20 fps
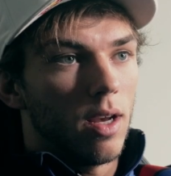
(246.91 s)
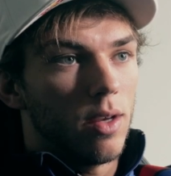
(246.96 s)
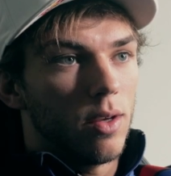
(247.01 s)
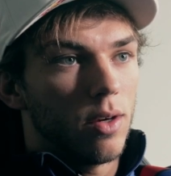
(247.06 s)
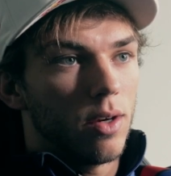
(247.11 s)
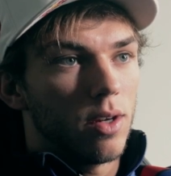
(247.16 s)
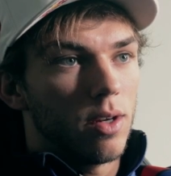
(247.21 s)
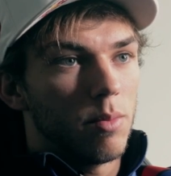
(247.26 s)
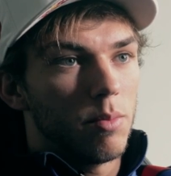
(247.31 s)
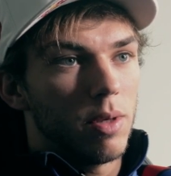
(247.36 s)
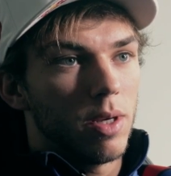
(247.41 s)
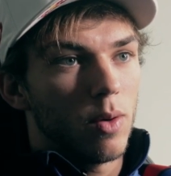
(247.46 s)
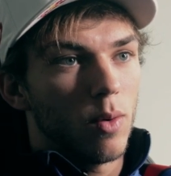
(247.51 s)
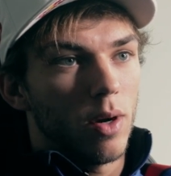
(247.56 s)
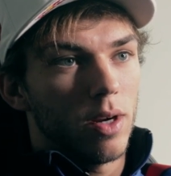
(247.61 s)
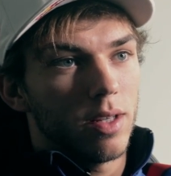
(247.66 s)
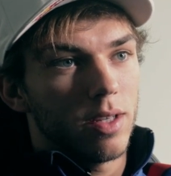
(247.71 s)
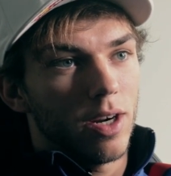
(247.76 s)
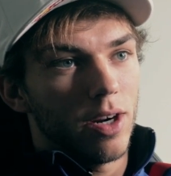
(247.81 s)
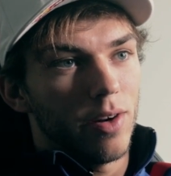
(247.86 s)
You got to be
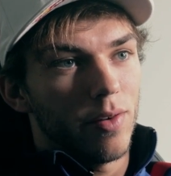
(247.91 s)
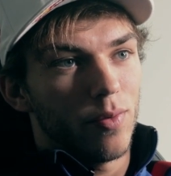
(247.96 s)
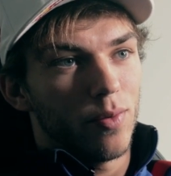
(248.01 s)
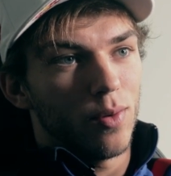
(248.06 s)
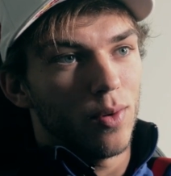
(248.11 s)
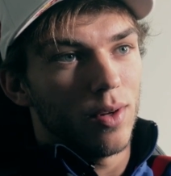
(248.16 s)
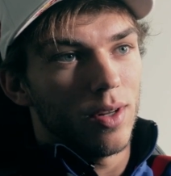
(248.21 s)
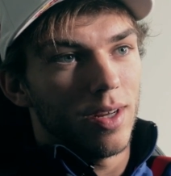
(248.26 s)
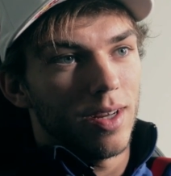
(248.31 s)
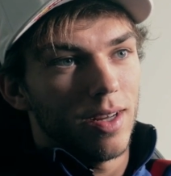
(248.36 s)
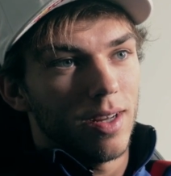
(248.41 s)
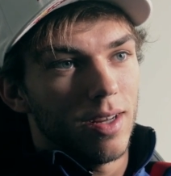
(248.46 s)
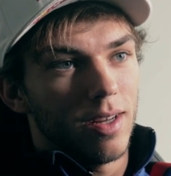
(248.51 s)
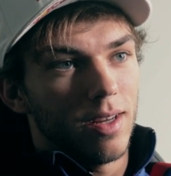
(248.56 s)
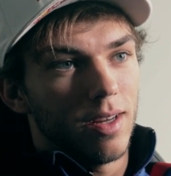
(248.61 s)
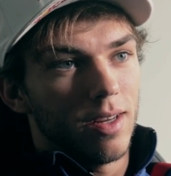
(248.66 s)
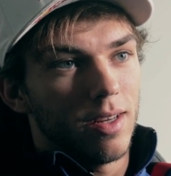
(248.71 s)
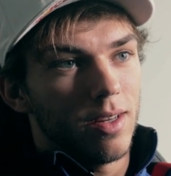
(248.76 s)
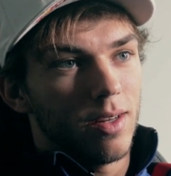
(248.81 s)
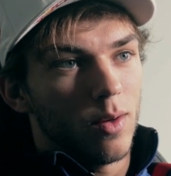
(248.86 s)
quite careful
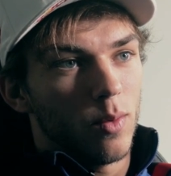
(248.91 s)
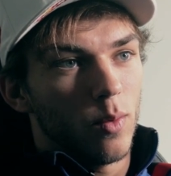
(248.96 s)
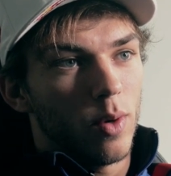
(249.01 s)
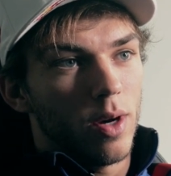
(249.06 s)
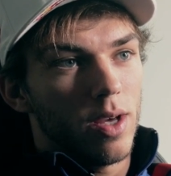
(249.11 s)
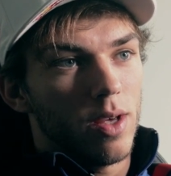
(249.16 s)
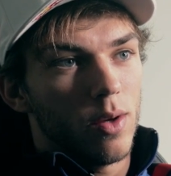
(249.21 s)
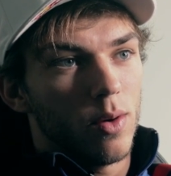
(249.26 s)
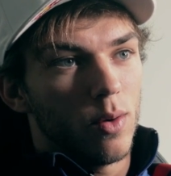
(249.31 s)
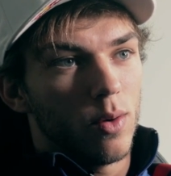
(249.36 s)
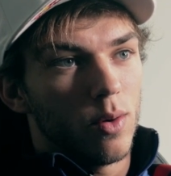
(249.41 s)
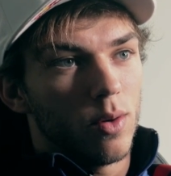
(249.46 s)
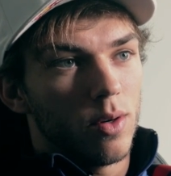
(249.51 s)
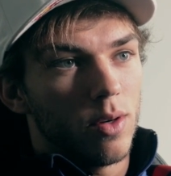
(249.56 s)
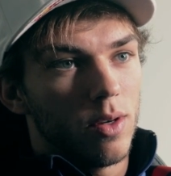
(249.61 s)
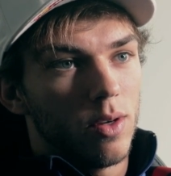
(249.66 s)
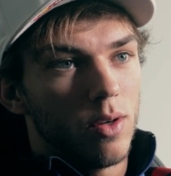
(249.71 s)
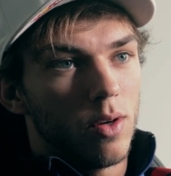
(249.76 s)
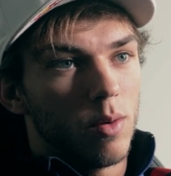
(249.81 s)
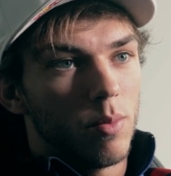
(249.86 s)
the way you
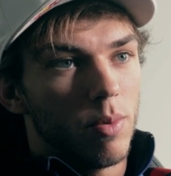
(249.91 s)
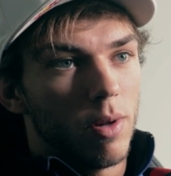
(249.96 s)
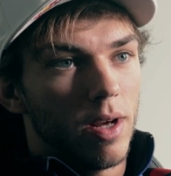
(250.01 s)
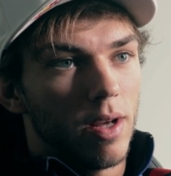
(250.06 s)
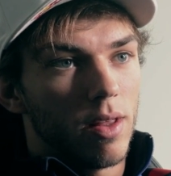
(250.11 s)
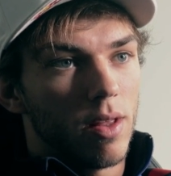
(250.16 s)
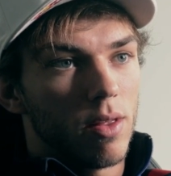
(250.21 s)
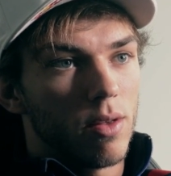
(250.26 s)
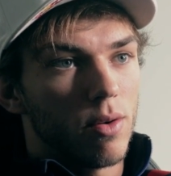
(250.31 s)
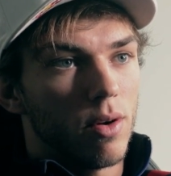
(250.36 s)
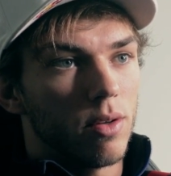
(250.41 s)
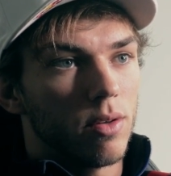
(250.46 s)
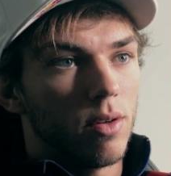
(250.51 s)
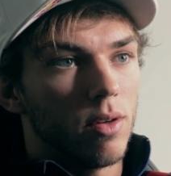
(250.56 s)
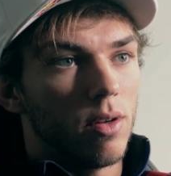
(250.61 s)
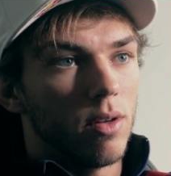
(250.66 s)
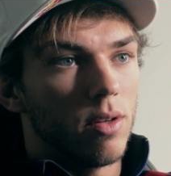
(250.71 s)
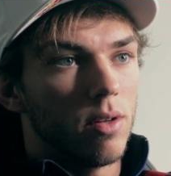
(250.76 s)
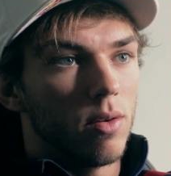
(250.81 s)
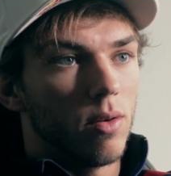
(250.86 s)
apply the
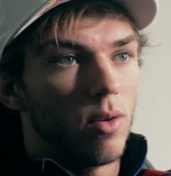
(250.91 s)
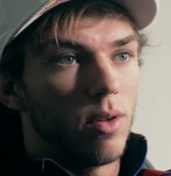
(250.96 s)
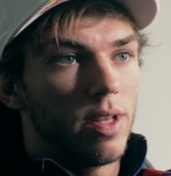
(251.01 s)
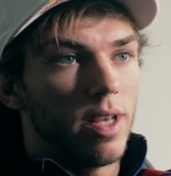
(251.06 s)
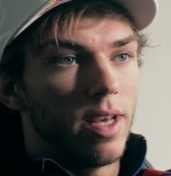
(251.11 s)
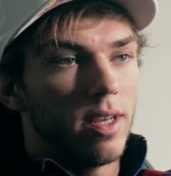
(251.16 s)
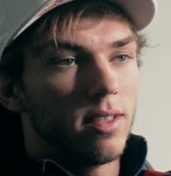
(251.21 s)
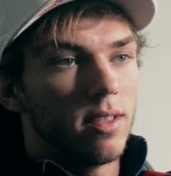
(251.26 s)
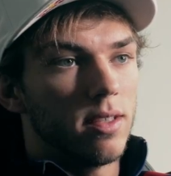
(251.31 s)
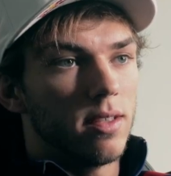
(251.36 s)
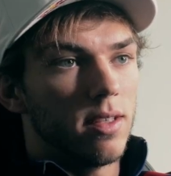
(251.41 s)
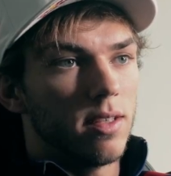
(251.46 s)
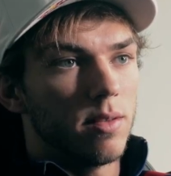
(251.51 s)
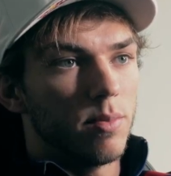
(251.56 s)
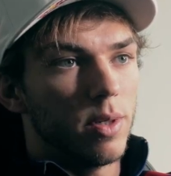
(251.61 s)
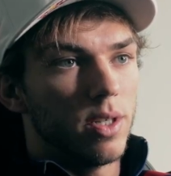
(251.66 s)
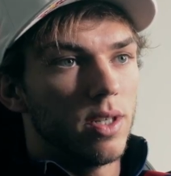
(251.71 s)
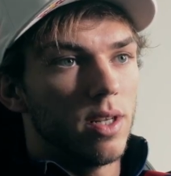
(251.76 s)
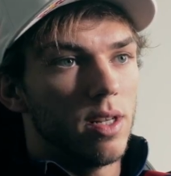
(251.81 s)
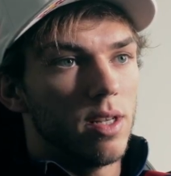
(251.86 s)
throttle on all the exits,
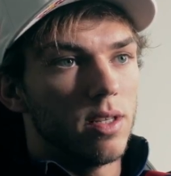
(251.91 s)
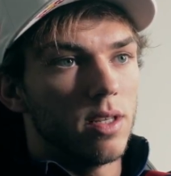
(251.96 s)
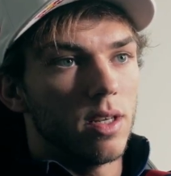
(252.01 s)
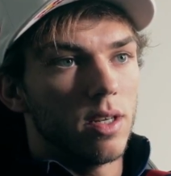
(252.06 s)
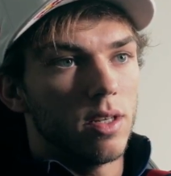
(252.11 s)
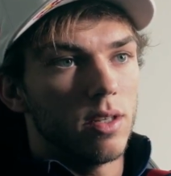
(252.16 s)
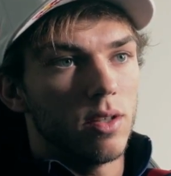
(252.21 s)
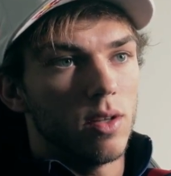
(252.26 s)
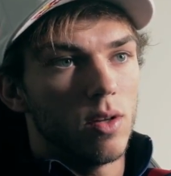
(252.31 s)
especially the